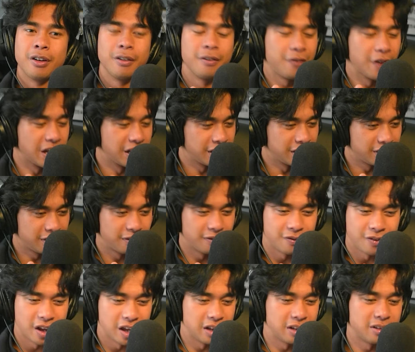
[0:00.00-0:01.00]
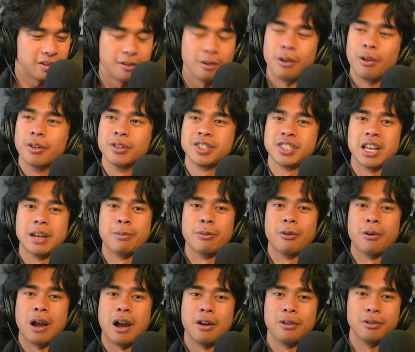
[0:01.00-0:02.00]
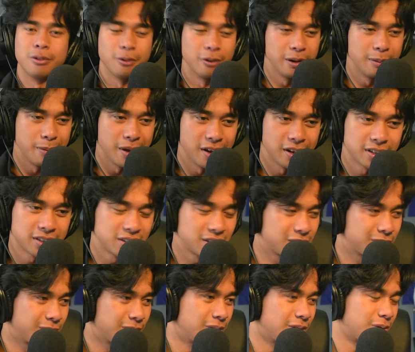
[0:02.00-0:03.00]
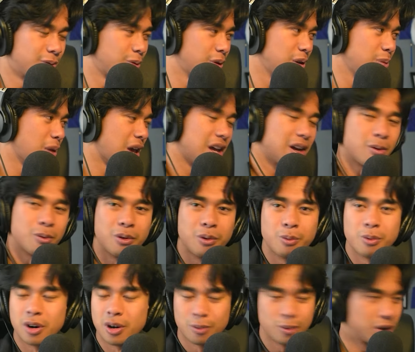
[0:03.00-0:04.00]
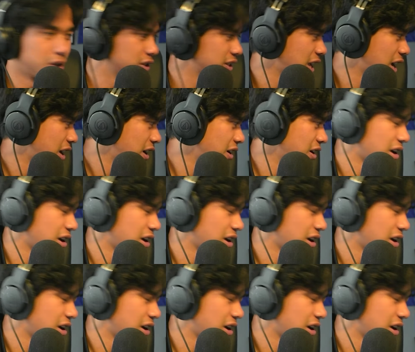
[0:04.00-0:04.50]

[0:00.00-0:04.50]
Fate, Fate or Saber Route remix, or remake. Where, where, where's that?